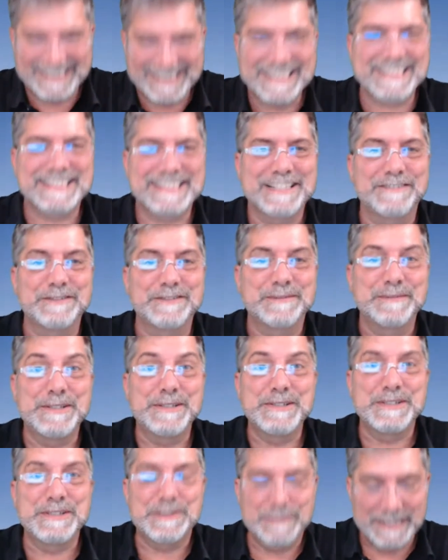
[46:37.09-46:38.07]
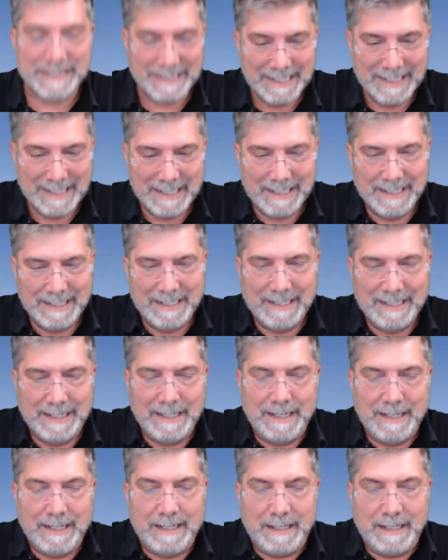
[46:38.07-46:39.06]
This stuff amuses me.
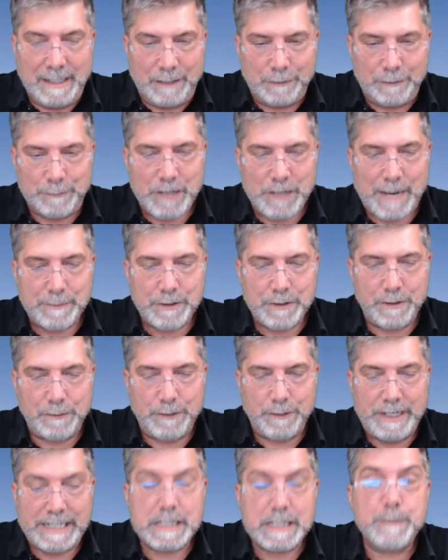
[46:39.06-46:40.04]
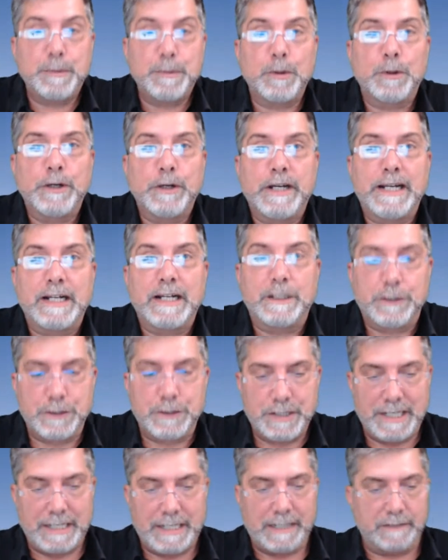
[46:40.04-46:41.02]
From chapter 3, Exploring an
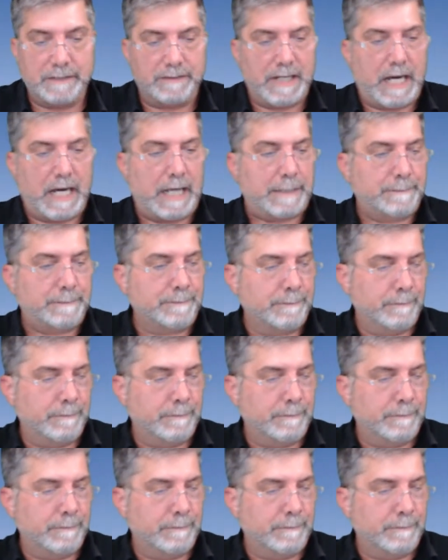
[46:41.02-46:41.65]
Understanding of God.